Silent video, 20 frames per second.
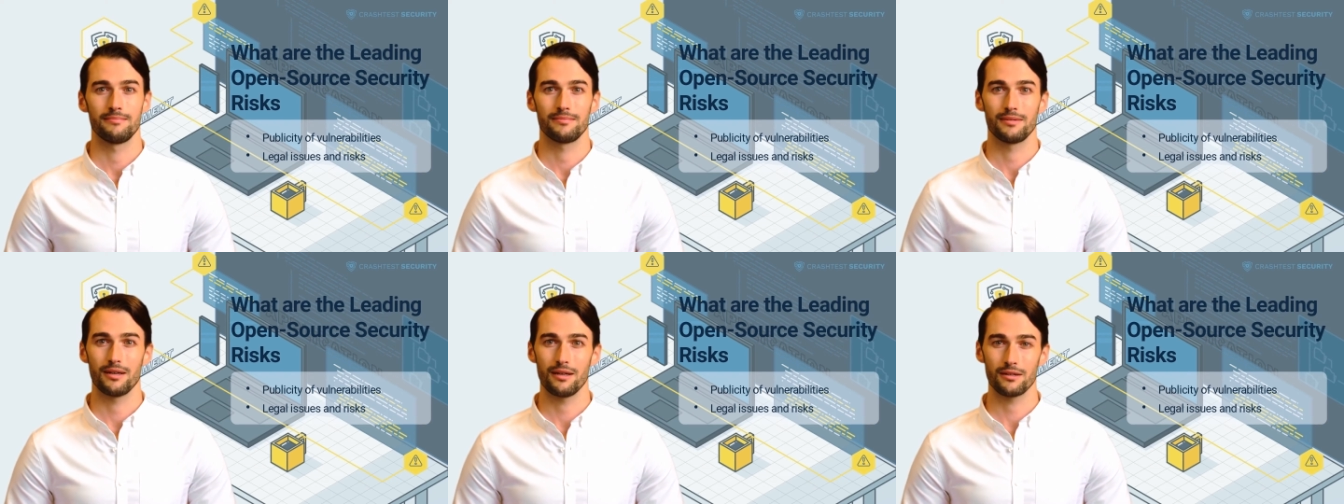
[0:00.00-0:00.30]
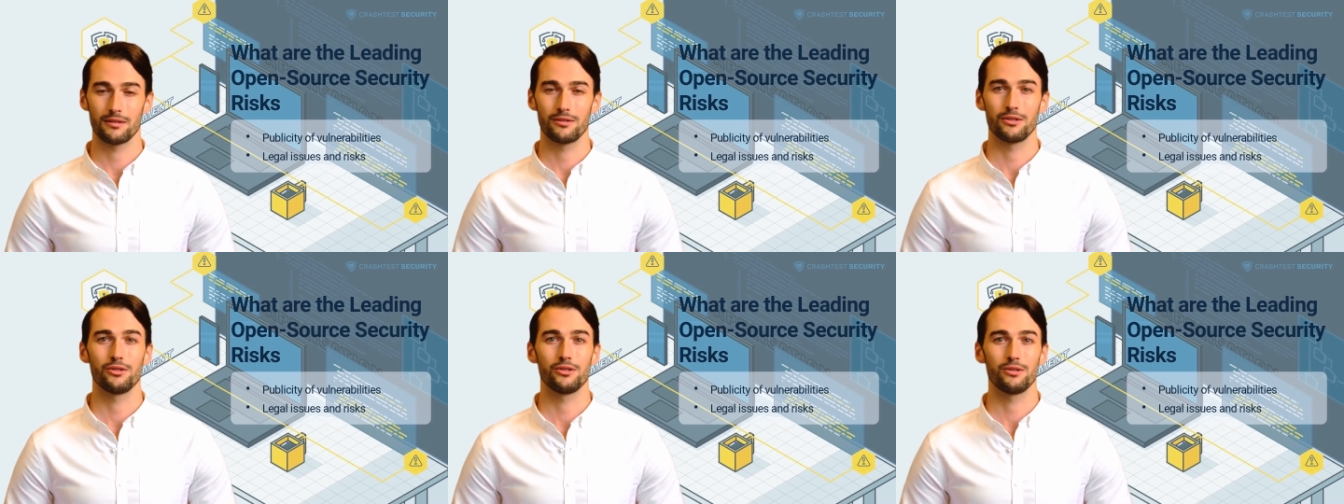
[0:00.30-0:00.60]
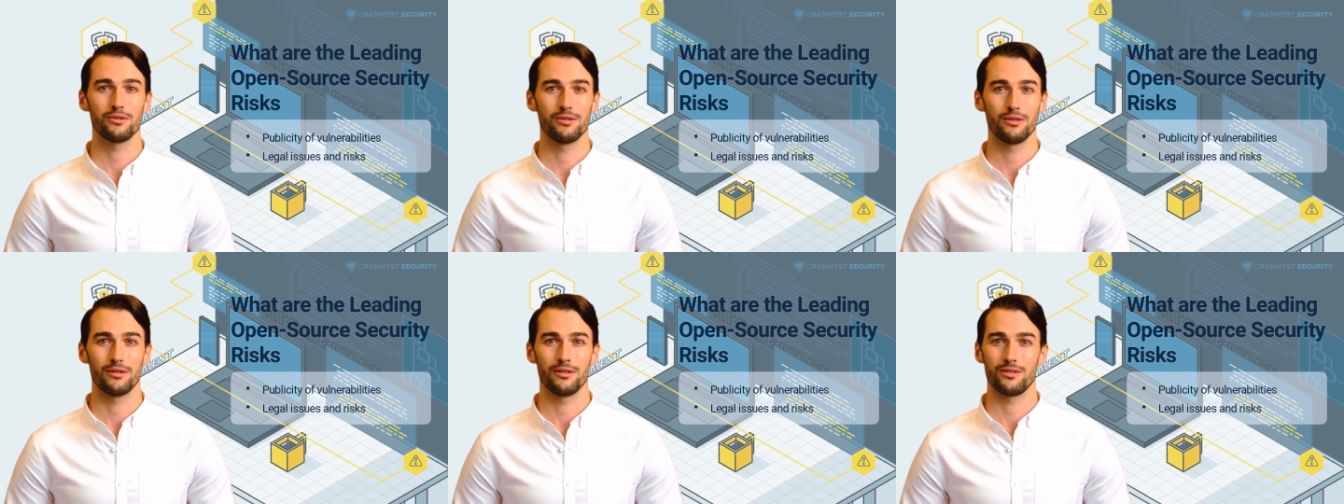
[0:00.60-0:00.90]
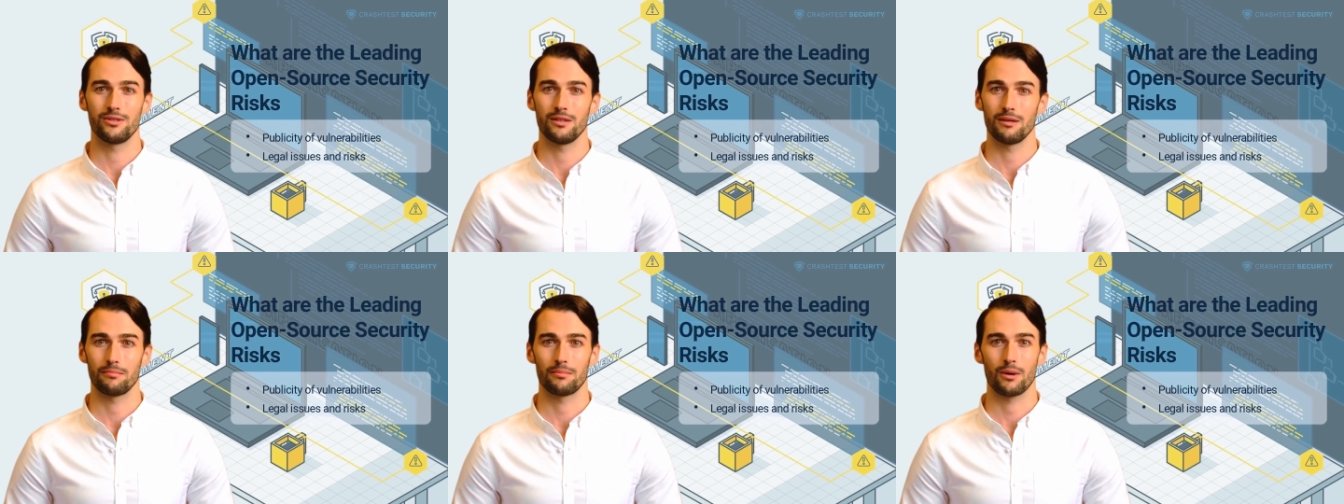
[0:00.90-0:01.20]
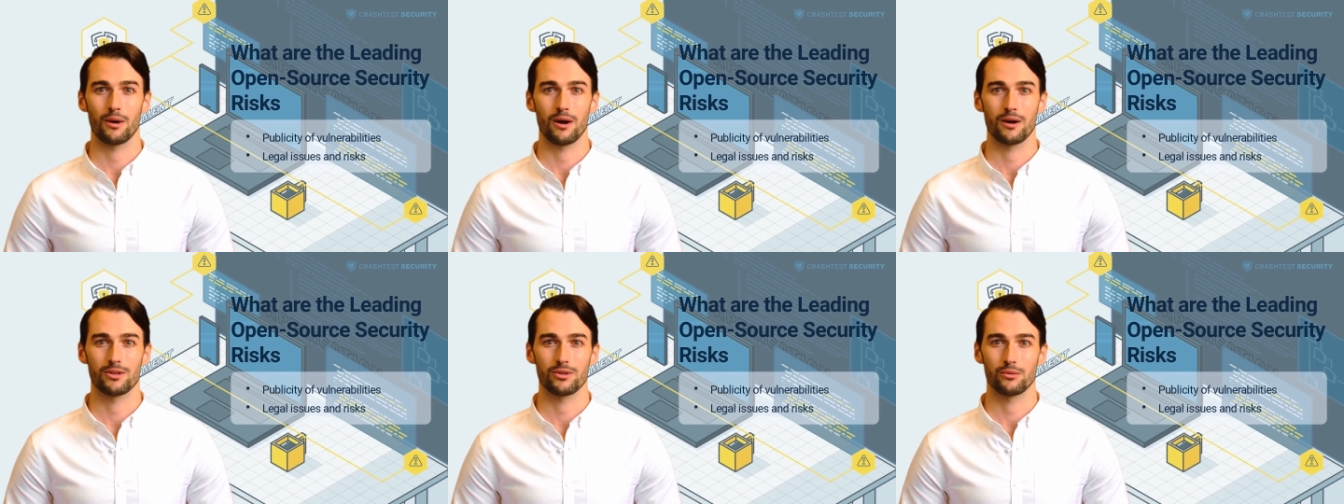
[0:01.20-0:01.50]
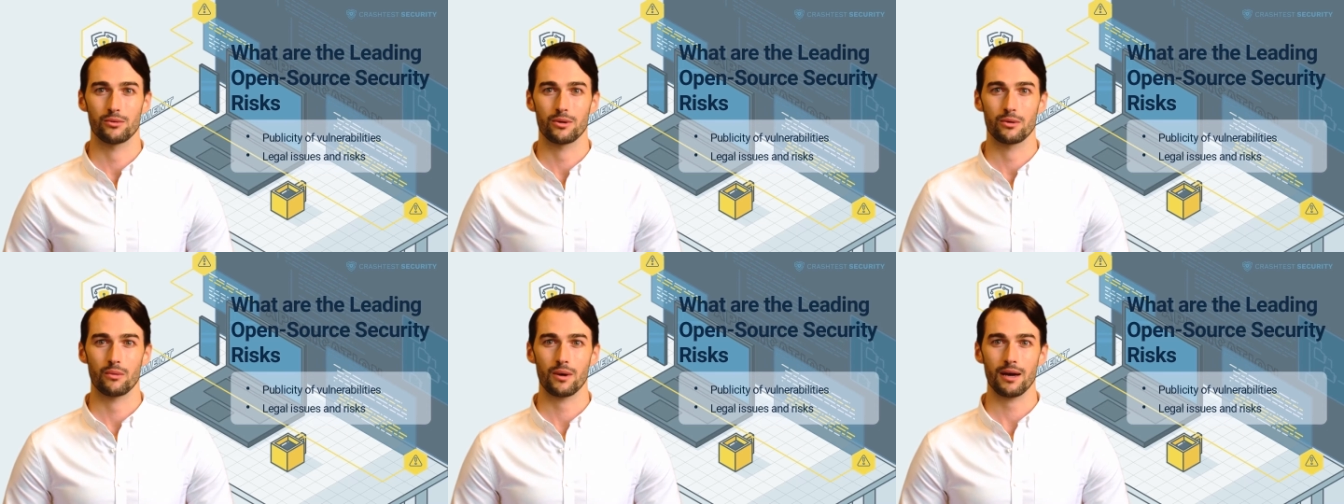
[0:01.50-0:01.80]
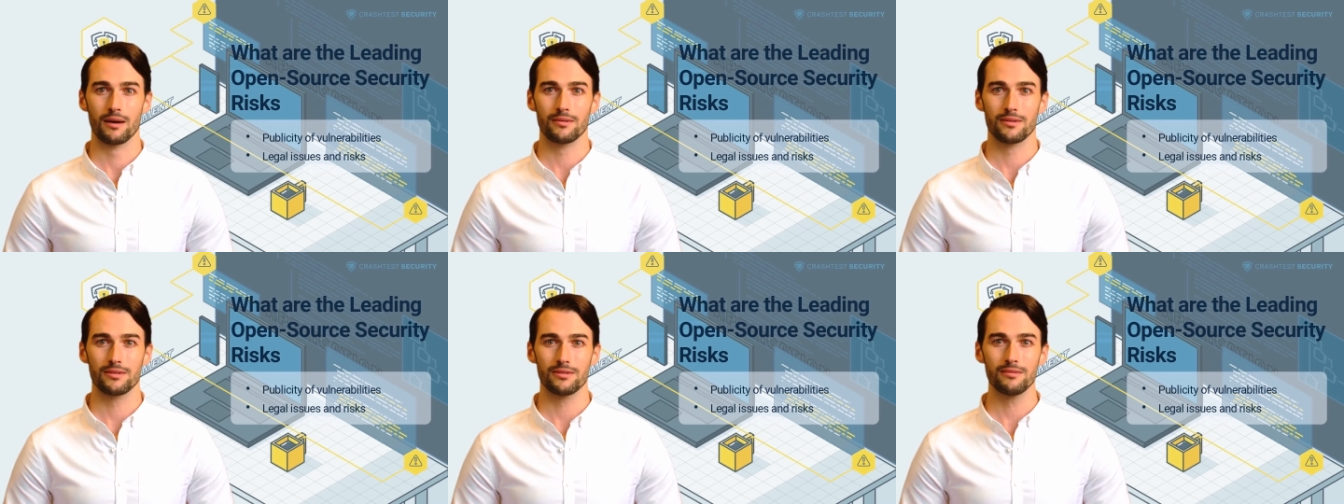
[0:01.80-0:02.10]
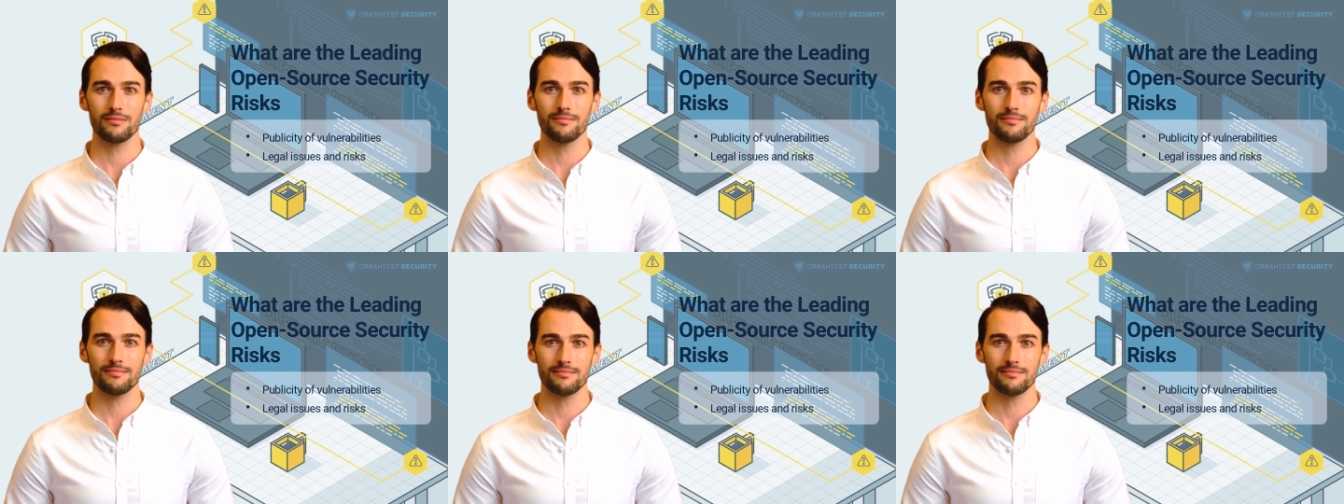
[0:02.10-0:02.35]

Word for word: In addition to these compliance requirements,